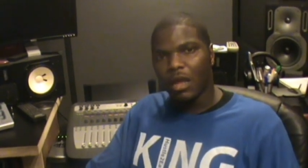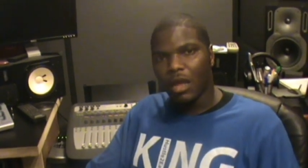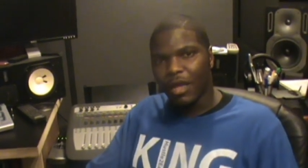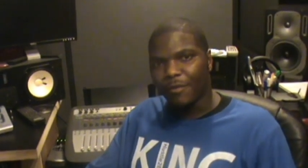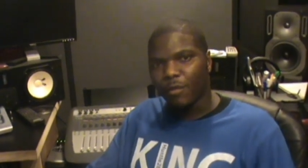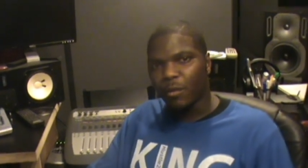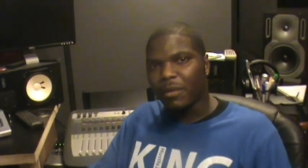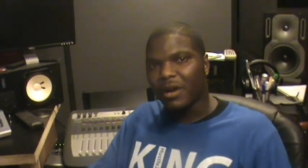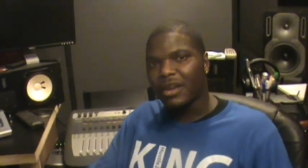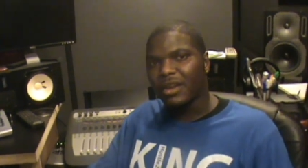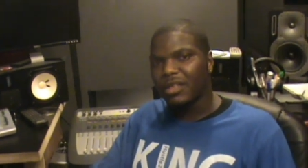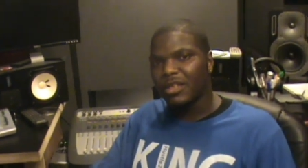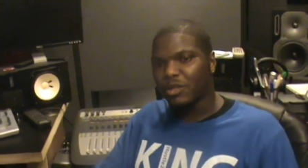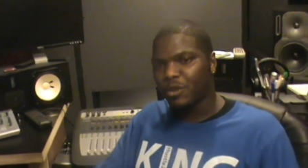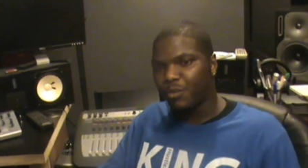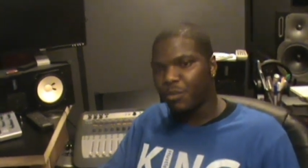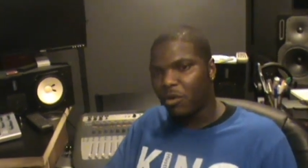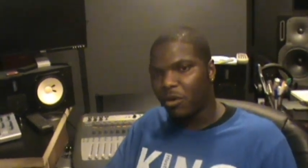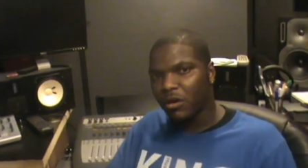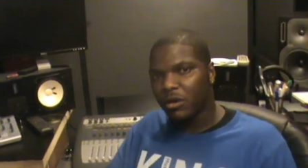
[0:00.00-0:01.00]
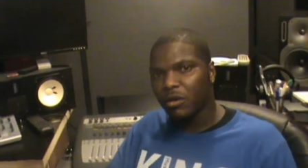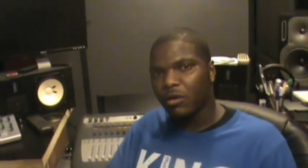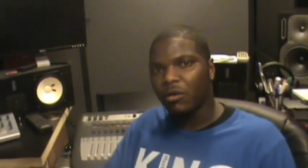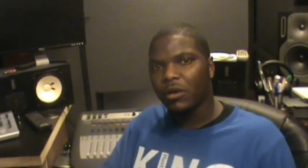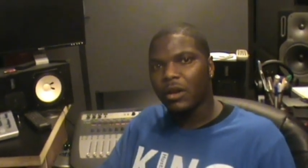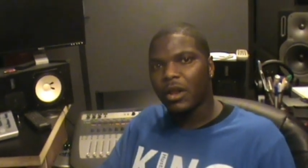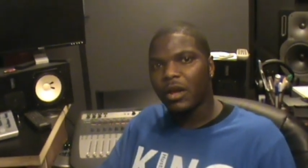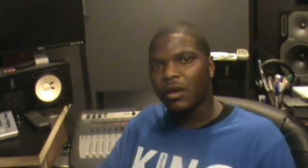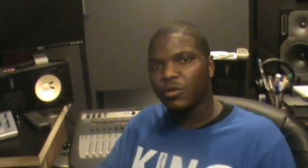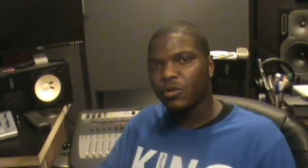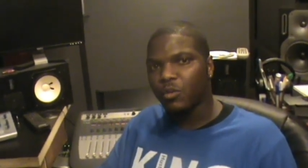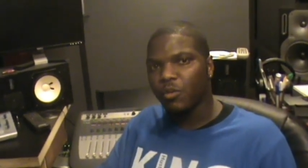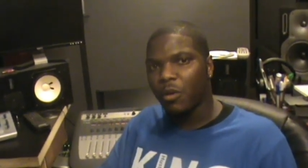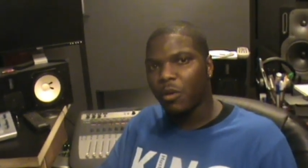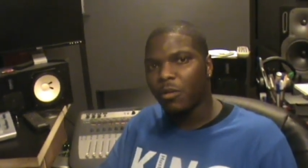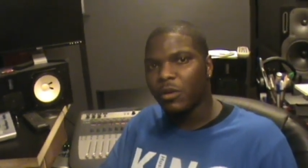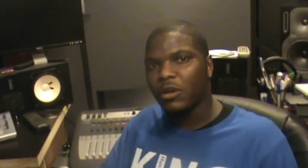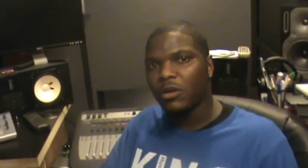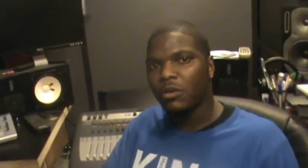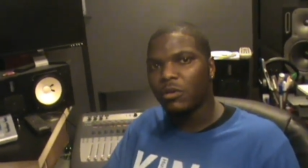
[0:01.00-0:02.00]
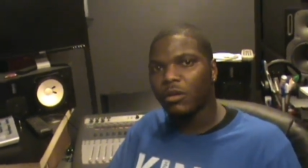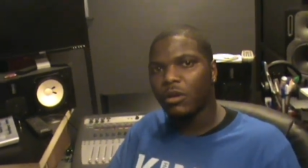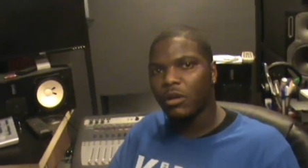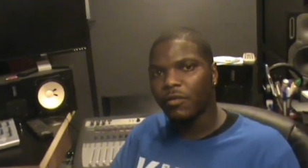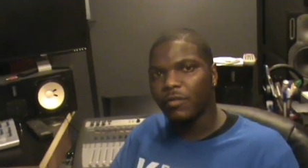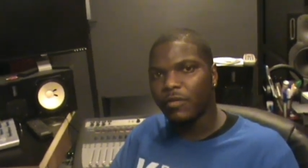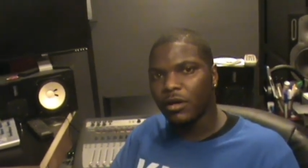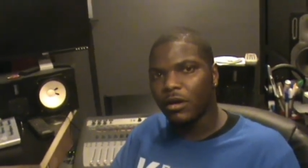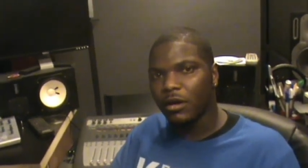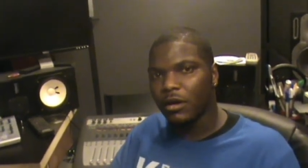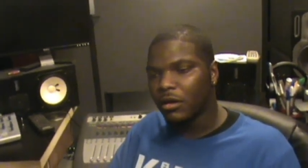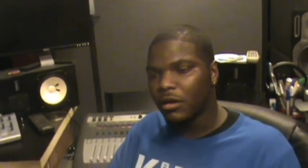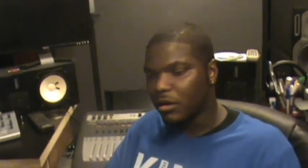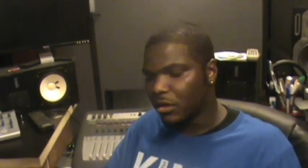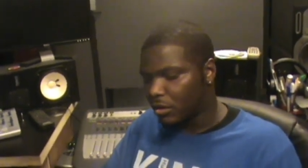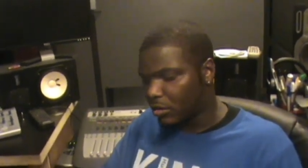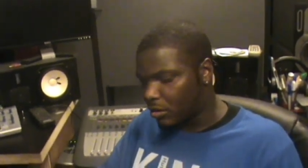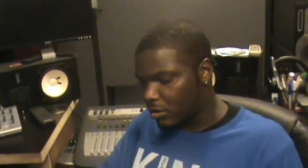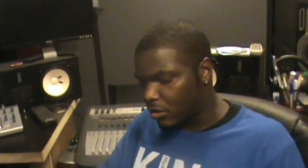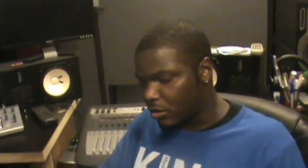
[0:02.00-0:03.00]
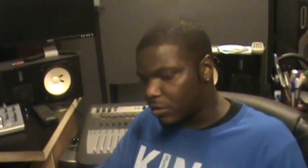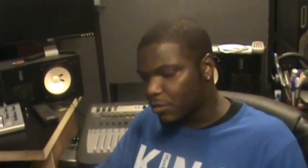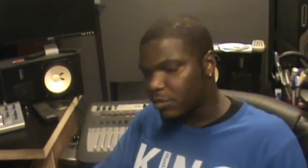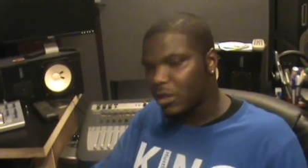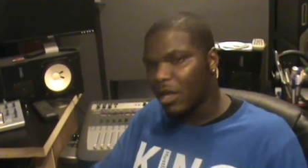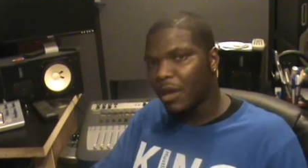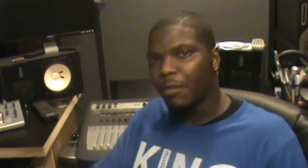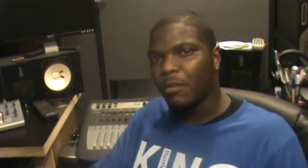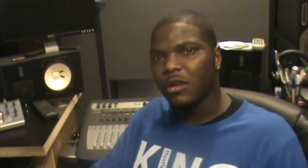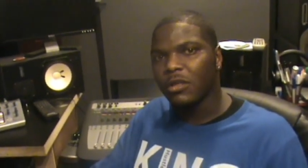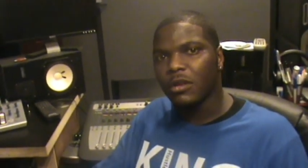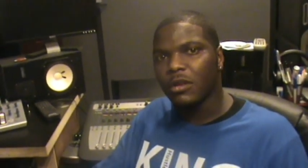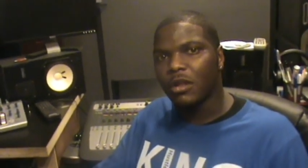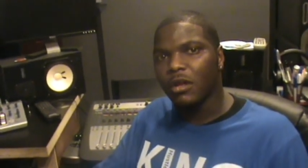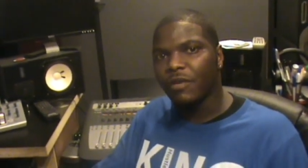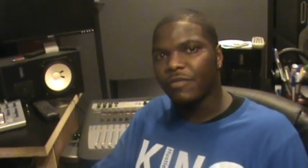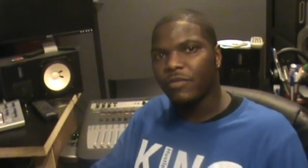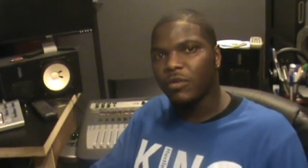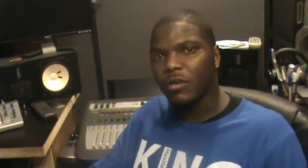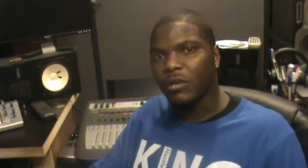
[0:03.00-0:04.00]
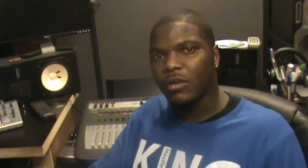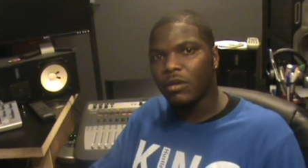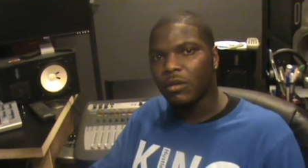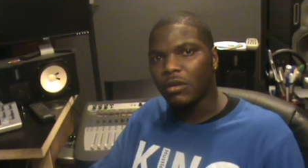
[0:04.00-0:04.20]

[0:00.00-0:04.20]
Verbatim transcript: everybody that's supporting Courthouse and what we're doing over here. You know what I'm saying? Much love to you.